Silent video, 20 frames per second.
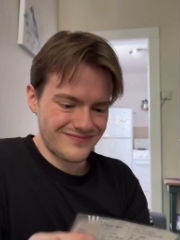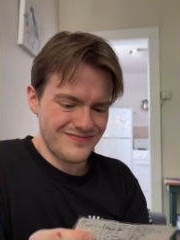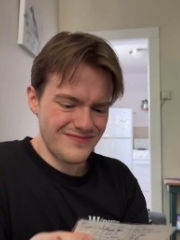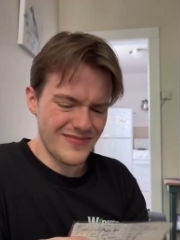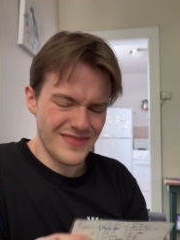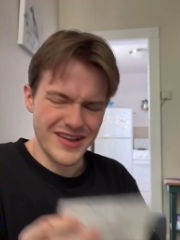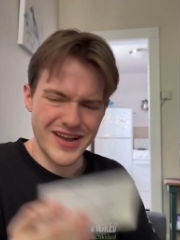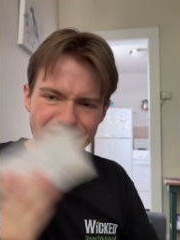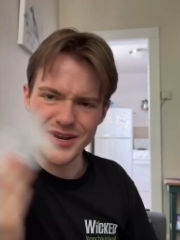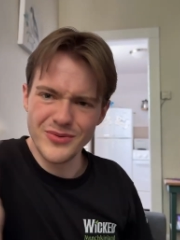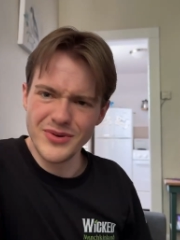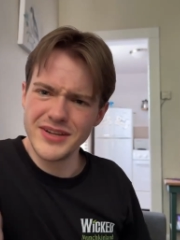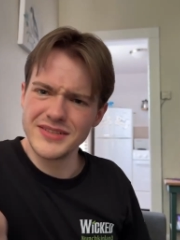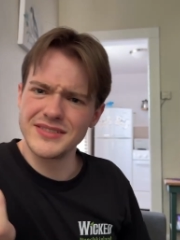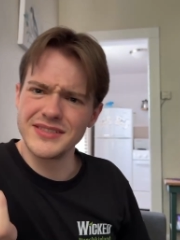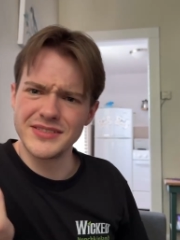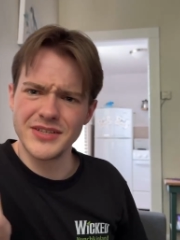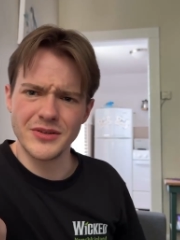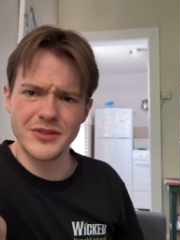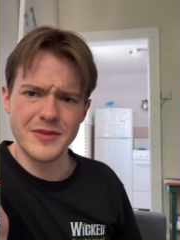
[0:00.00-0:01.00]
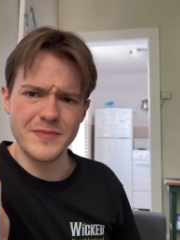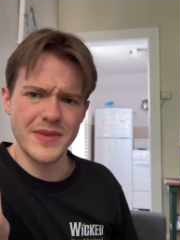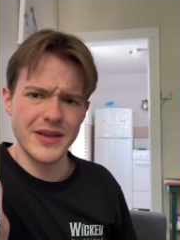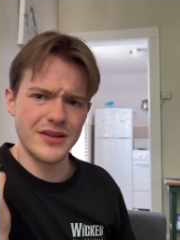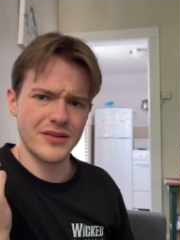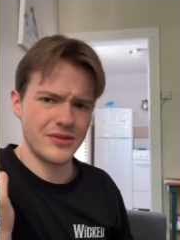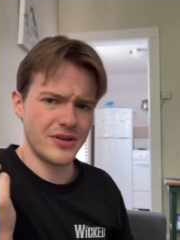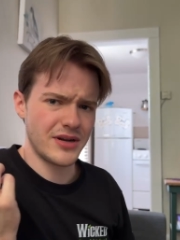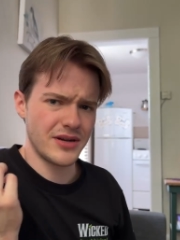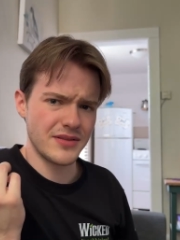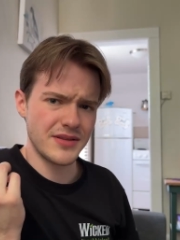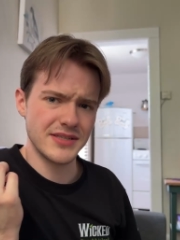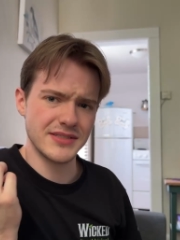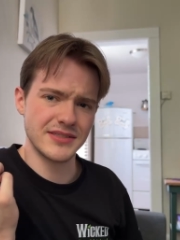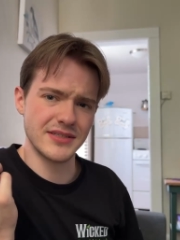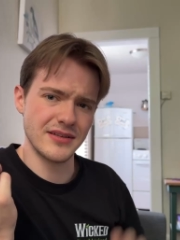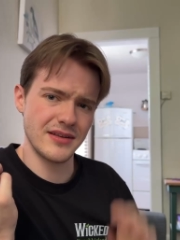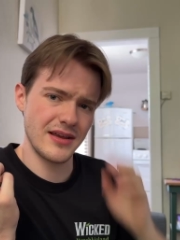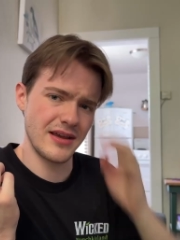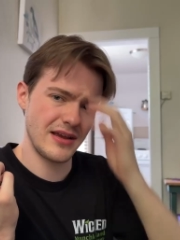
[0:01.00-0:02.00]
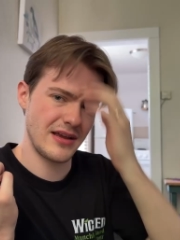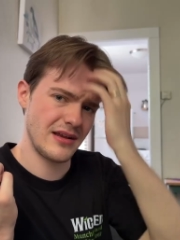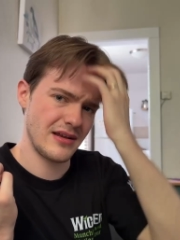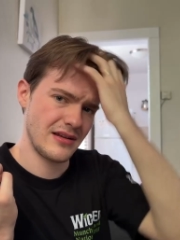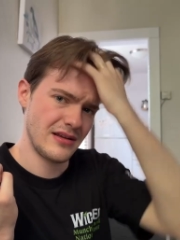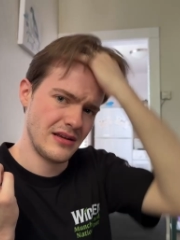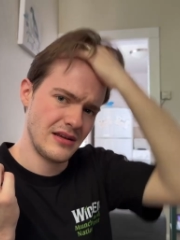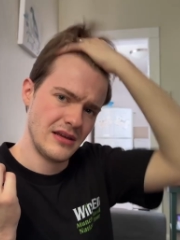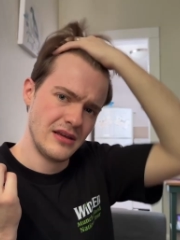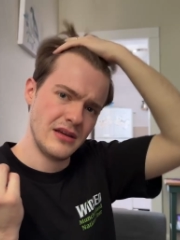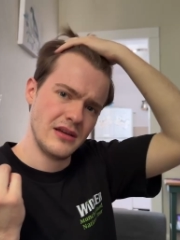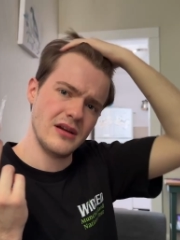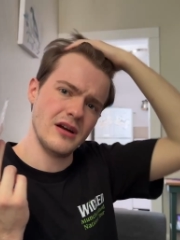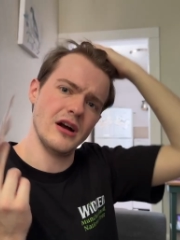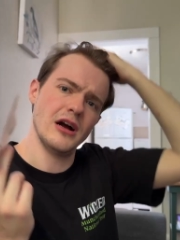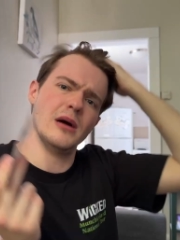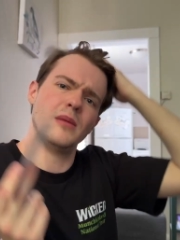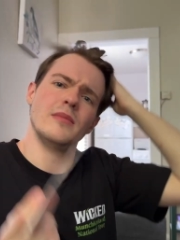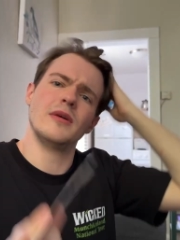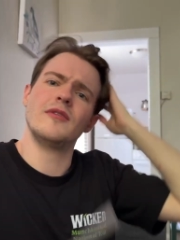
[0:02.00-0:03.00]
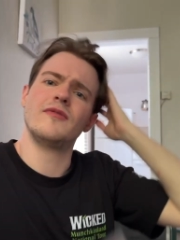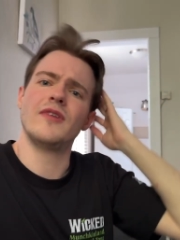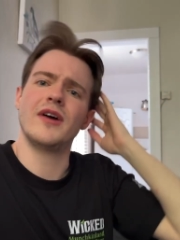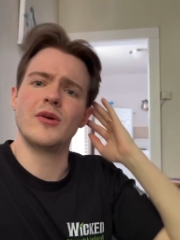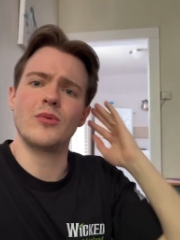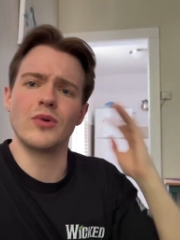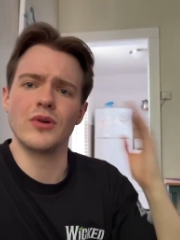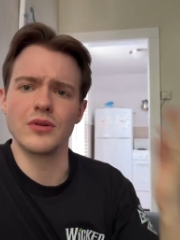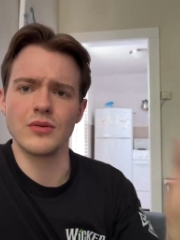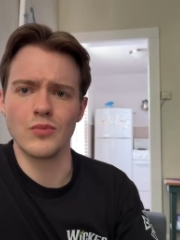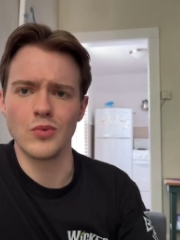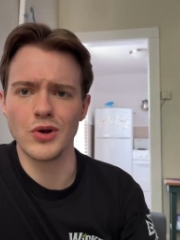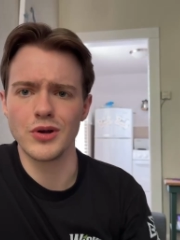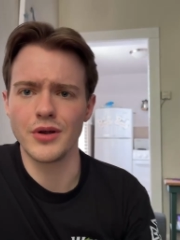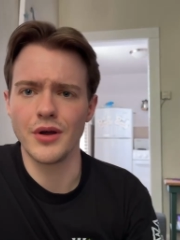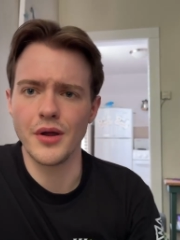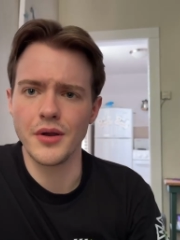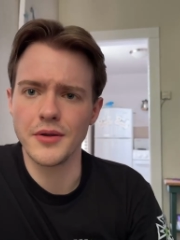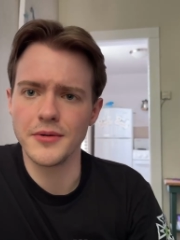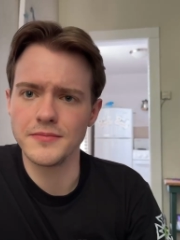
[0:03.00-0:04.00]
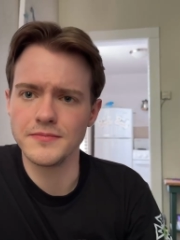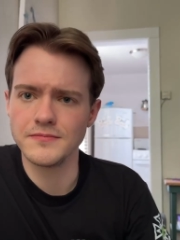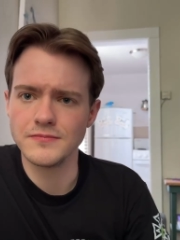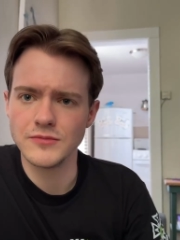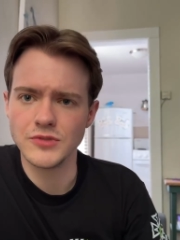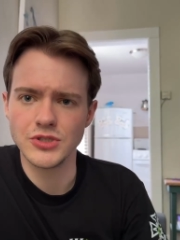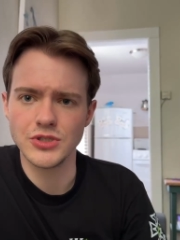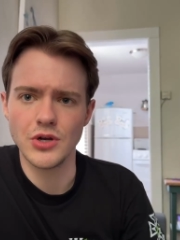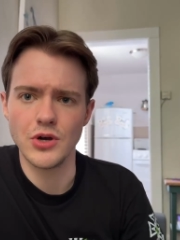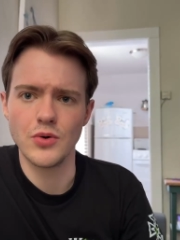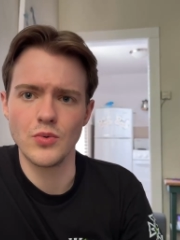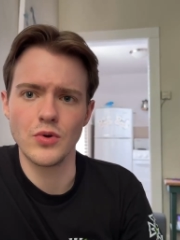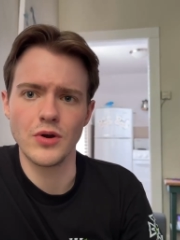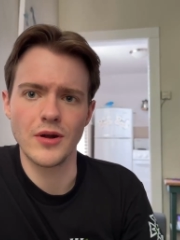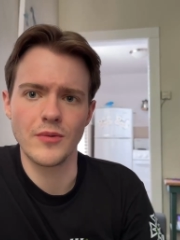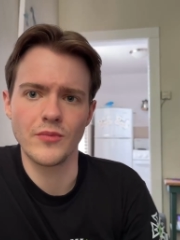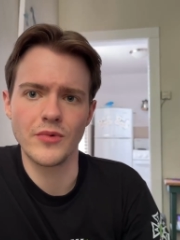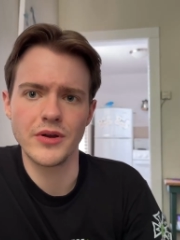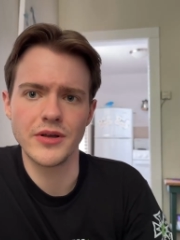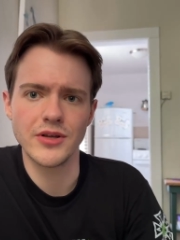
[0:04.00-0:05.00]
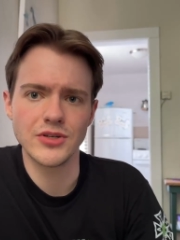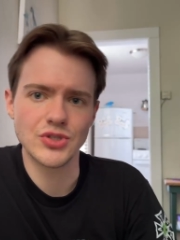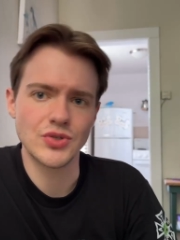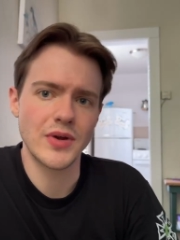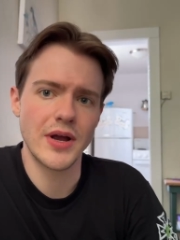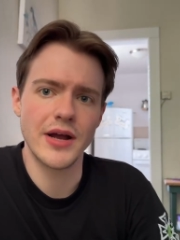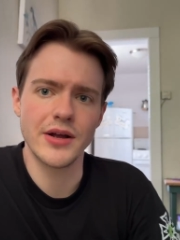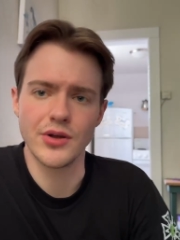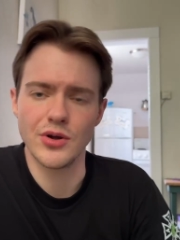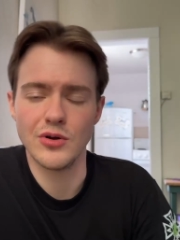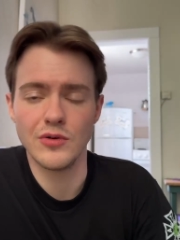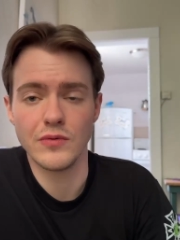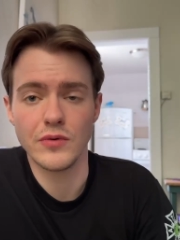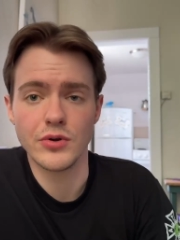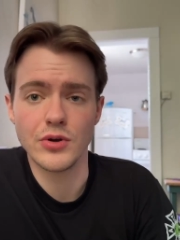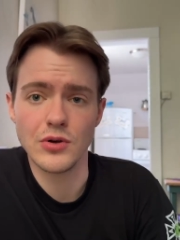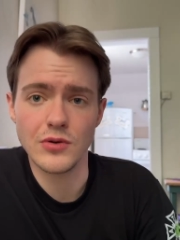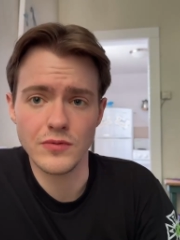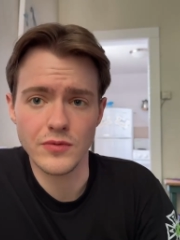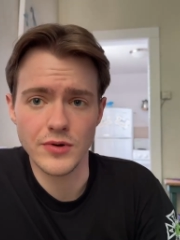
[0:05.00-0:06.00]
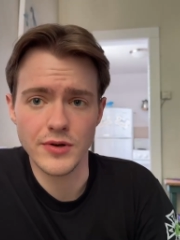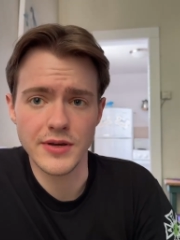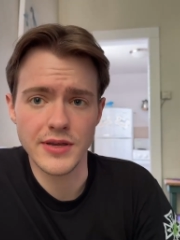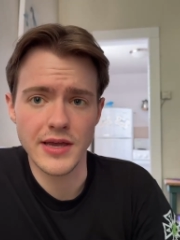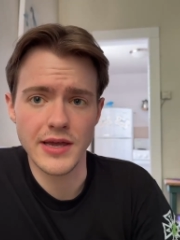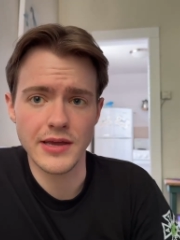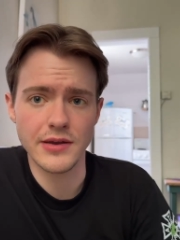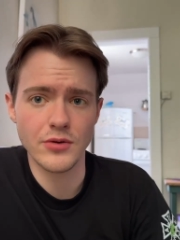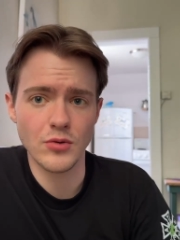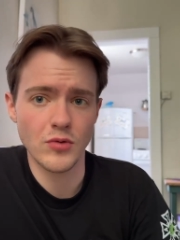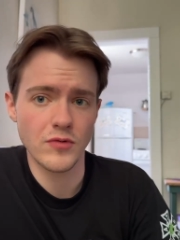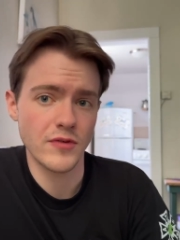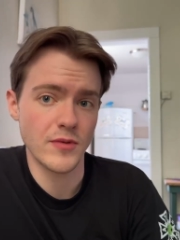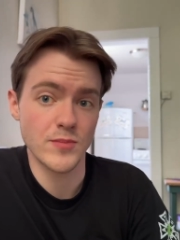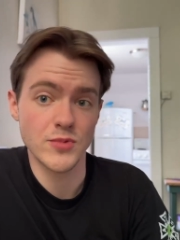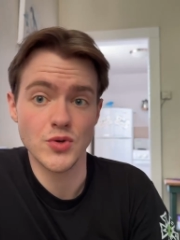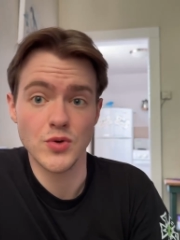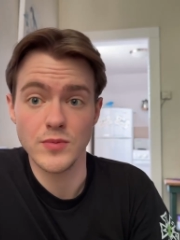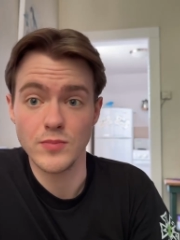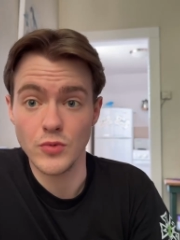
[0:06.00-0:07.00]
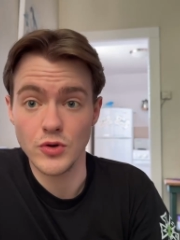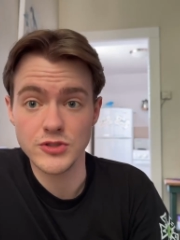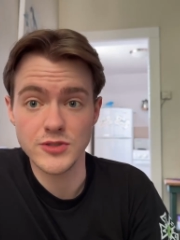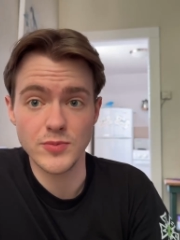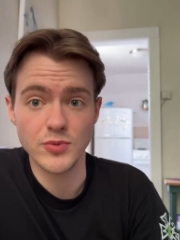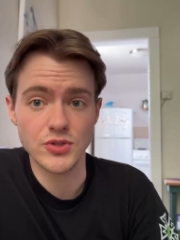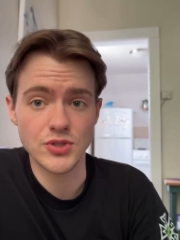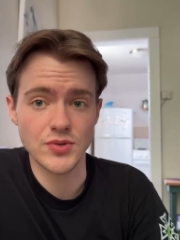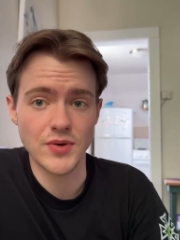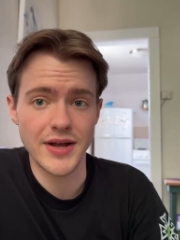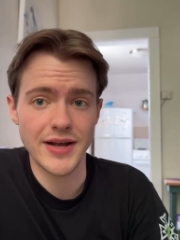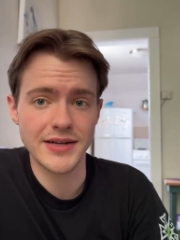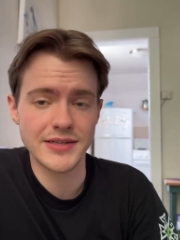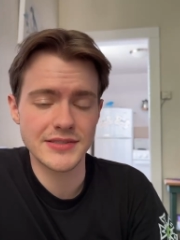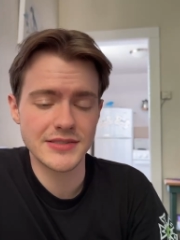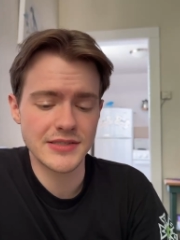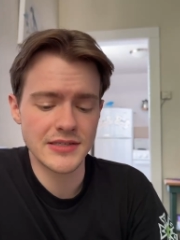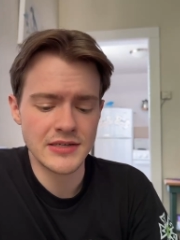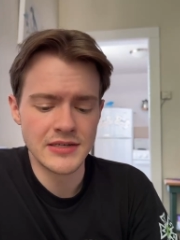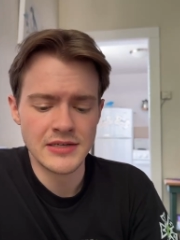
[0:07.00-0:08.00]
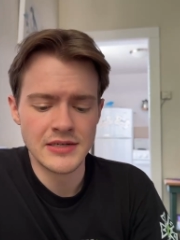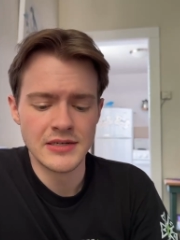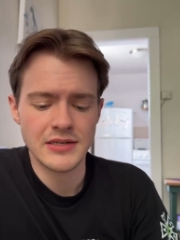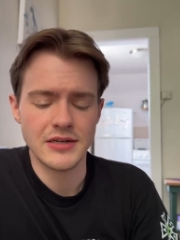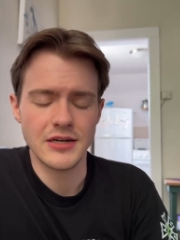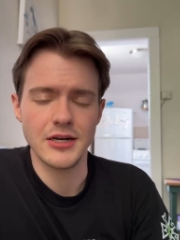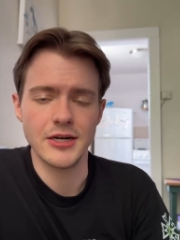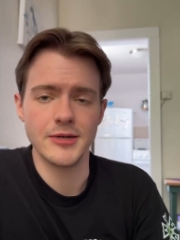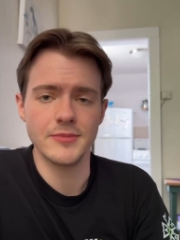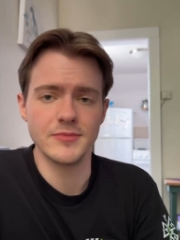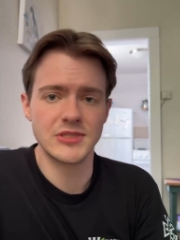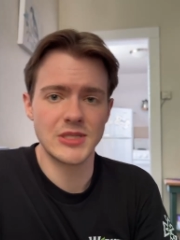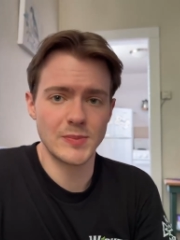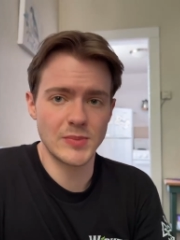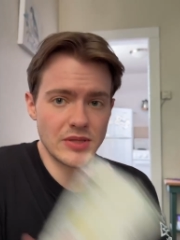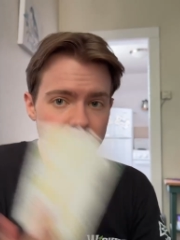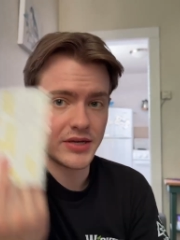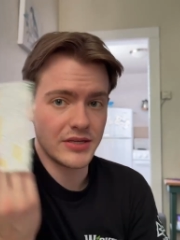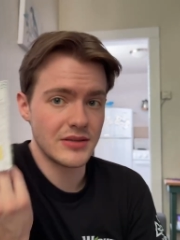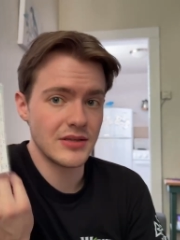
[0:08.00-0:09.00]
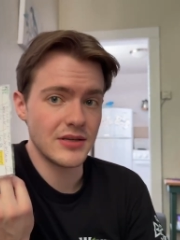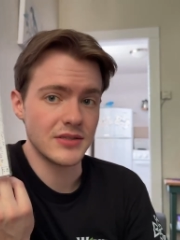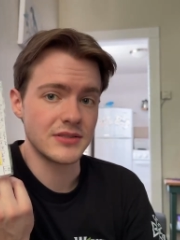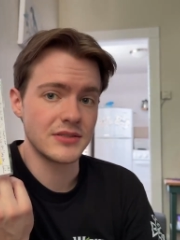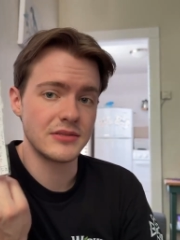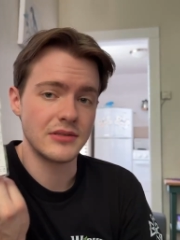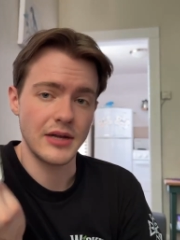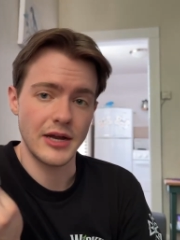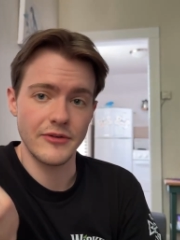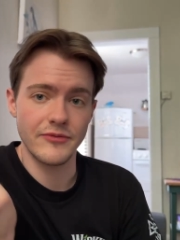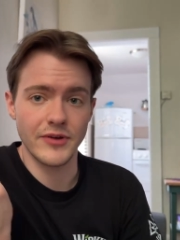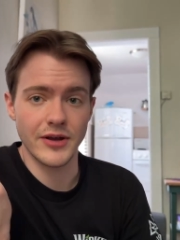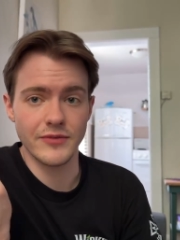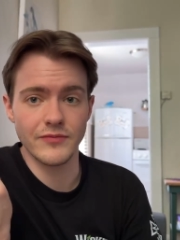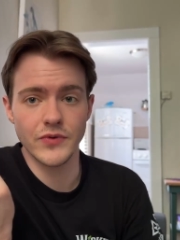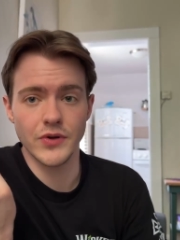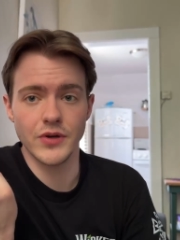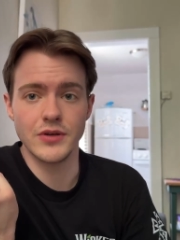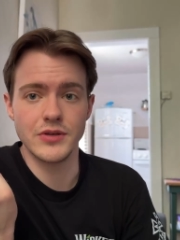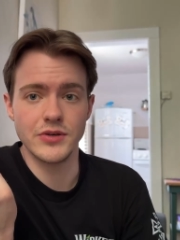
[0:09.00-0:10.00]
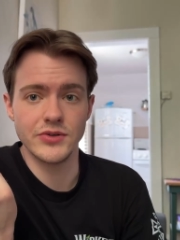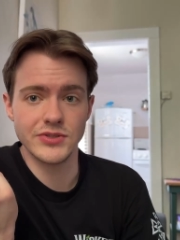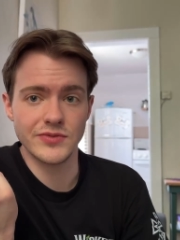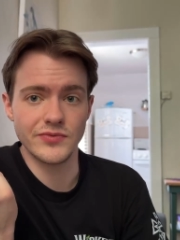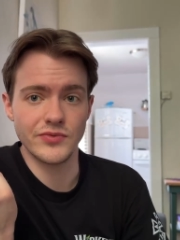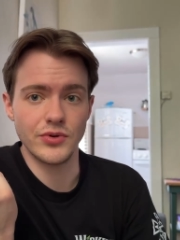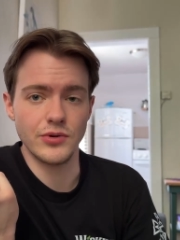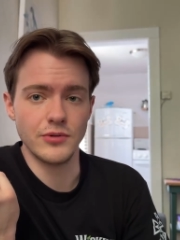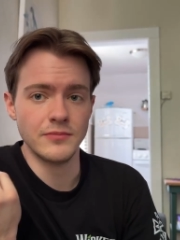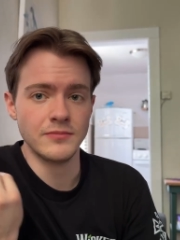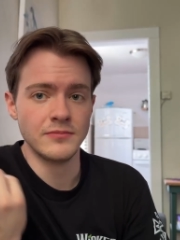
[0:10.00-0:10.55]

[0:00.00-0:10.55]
I don't necessarily make a lot of these today. If I were to work on a show where I'm running a track over and over again, or if I'm doing multiple tracks, something like this I find very useful.